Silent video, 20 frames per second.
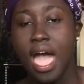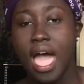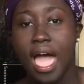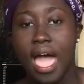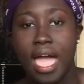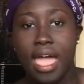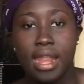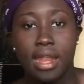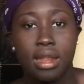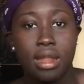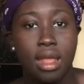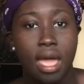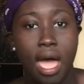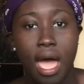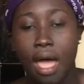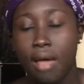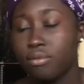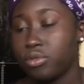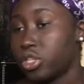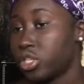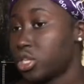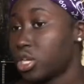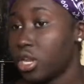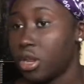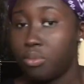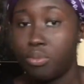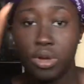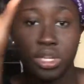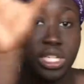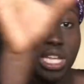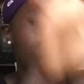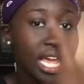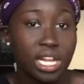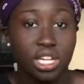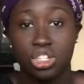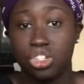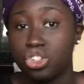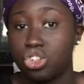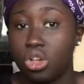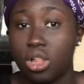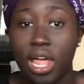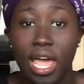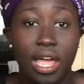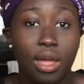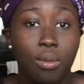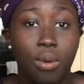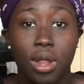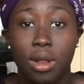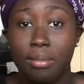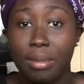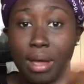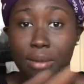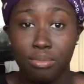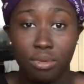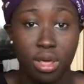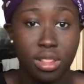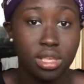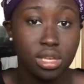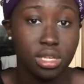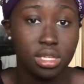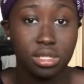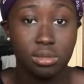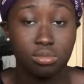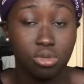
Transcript: and I'm just gonna pretend you're like one of my brothers,